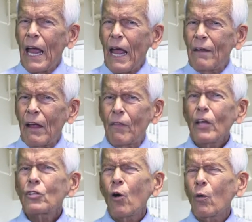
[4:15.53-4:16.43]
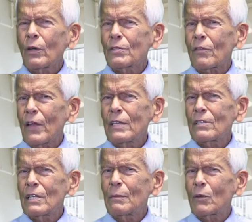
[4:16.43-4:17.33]
And they told us that they
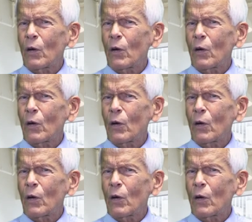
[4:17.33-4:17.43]
seem to